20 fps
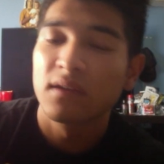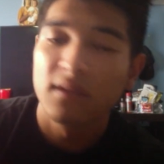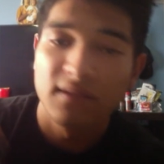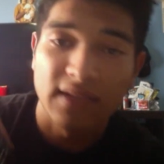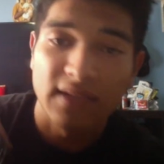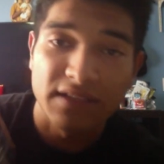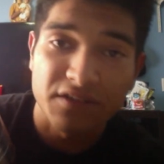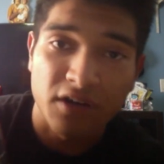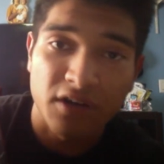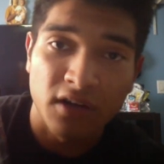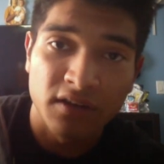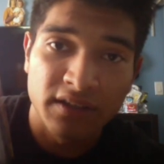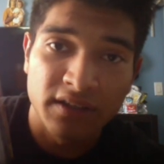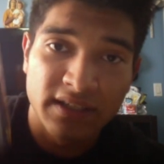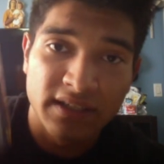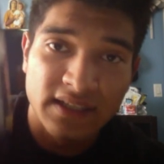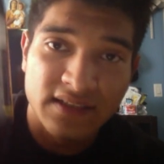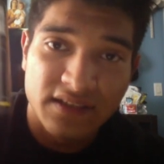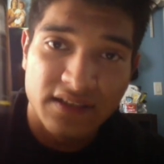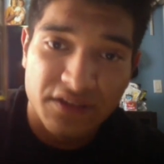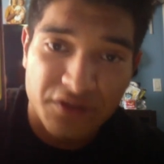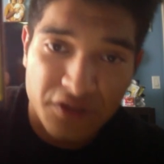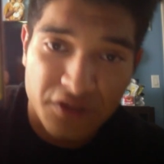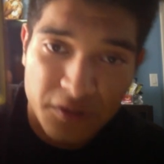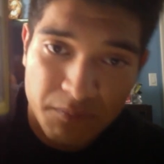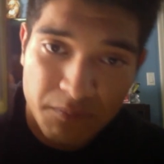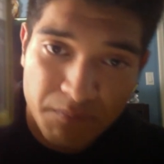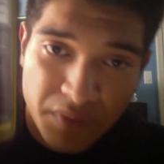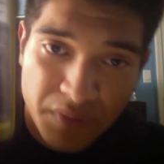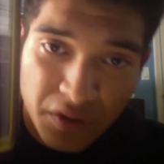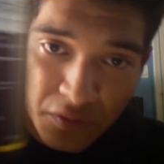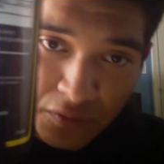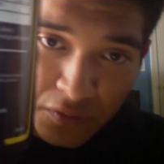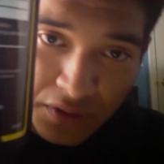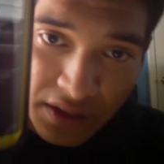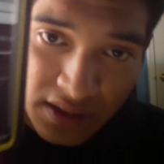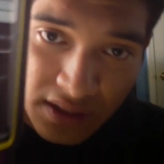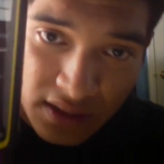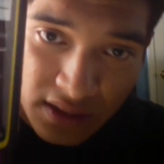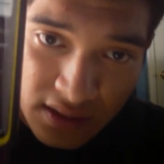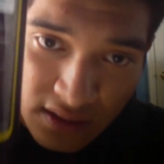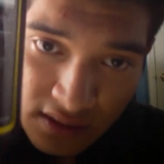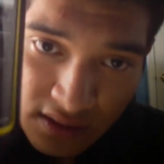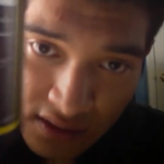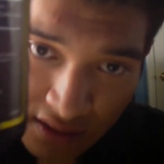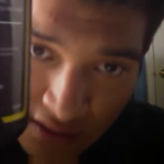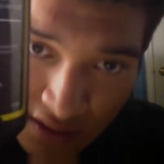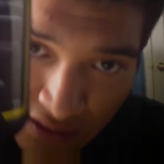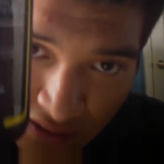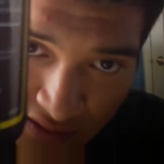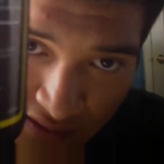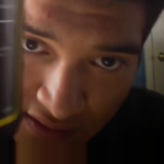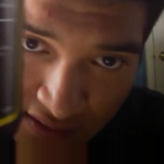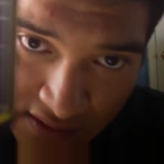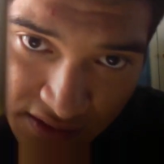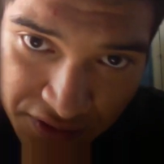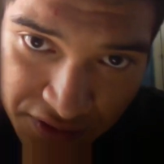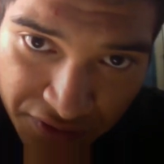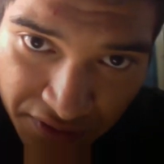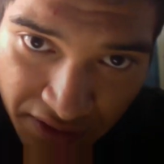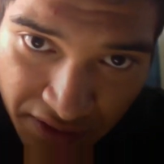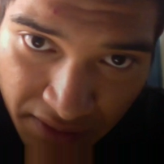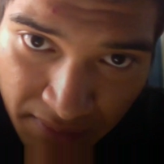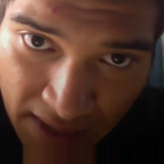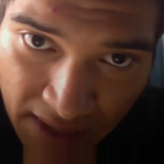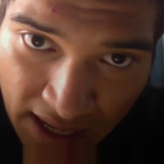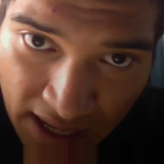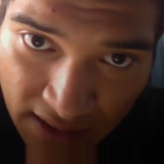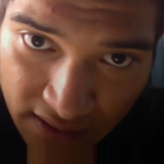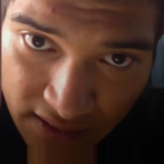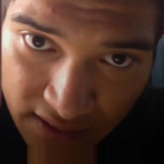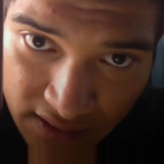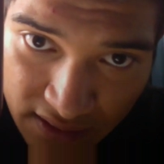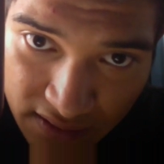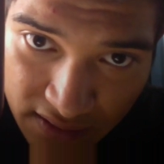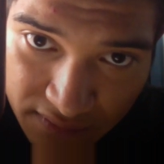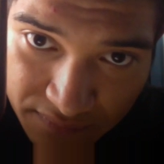That's all it is. It's just pure Citrulline Malate.